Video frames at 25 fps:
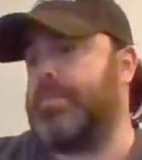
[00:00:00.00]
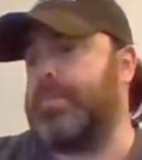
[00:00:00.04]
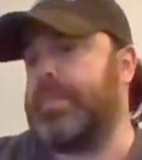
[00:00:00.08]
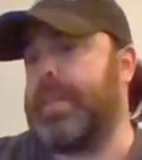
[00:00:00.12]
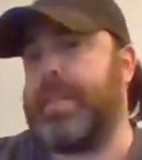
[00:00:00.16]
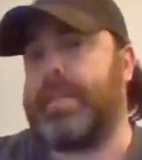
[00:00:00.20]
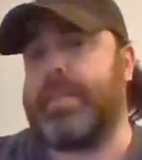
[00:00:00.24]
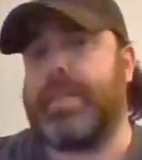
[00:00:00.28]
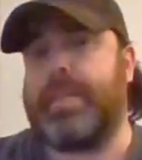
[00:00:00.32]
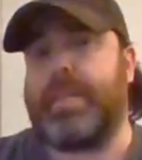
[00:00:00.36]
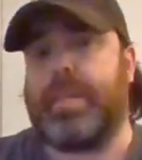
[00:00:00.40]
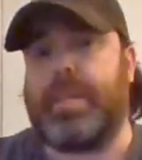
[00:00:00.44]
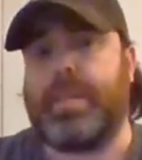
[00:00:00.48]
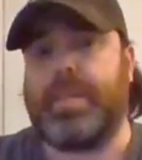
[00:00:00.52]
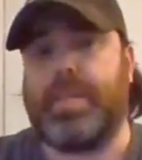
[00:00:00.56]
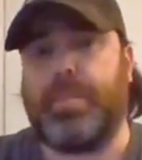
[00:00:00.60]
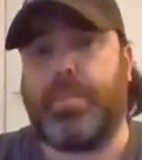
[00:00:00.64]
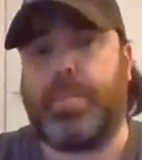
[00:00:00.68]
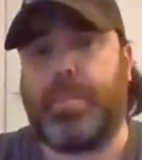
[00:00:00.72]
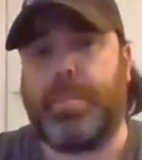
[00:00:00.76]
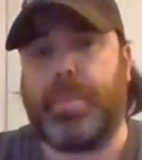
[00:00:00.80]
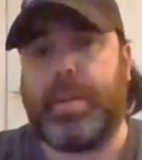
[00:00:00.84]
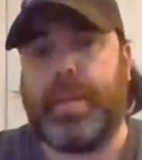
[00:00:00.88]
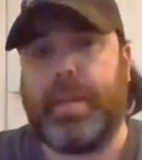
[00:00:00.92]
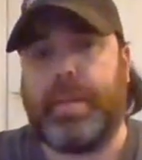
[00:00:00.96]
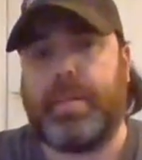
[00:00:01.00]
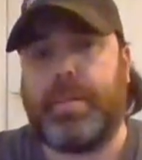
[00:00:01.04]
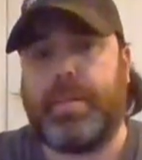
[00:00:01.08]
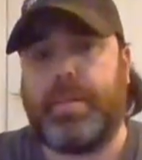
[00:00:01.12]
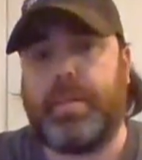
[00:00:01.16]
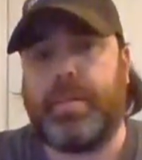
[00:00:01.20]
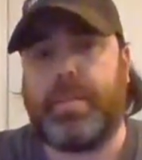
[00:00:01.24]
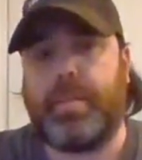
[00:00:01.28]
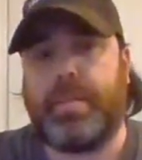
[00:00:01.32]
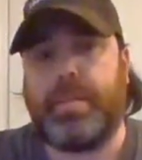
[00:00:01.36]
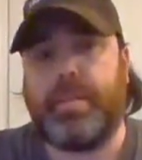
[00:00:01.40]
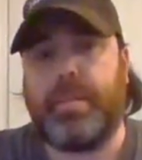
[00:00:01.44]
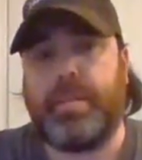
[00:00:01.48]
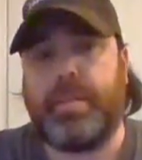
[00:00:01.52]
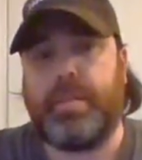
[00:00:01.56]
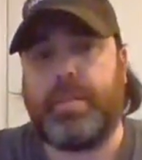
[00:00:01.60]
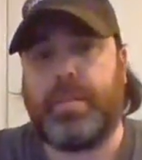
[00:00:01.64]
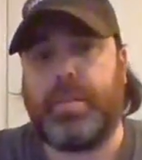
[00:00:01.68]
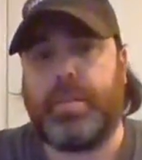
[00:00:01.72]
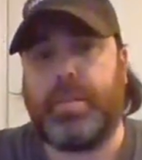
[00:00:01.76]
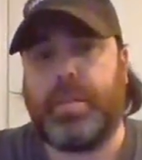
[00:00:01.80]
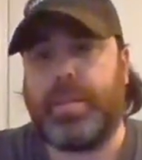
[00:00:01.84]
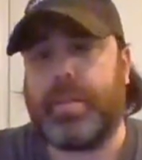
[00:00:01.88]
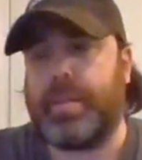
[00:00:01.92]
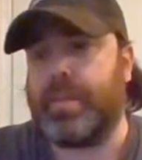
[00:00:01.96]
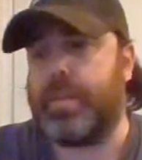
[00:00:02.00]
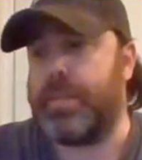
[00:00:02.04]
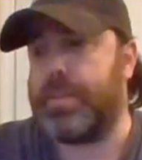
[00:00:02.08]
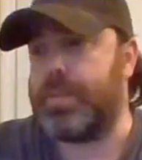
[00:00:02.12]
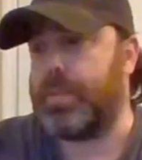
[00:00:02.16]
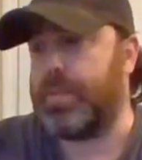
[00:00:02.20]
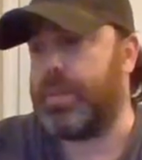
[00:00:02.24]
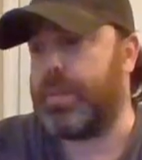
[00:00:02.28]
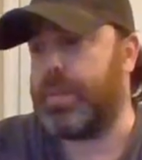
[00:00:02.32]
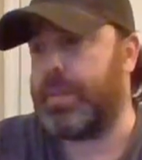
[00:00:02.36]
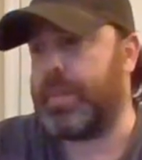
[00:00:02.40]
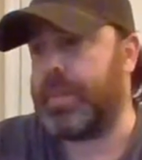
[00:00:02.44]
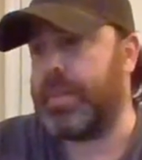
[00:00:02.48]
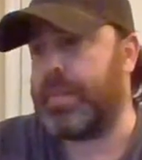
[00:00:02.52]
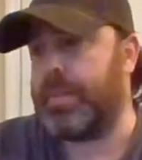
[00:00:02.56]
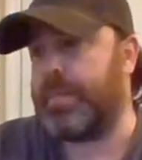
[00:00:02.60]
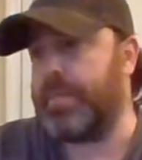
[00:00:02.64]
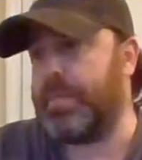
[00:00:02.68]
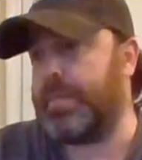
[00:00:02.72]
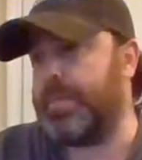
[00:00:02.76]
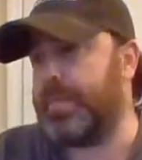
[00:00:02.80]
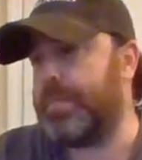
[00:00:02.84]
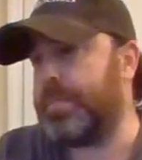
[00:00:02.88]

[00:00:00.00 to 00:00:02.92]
Yes, like Superman, go out there, do good.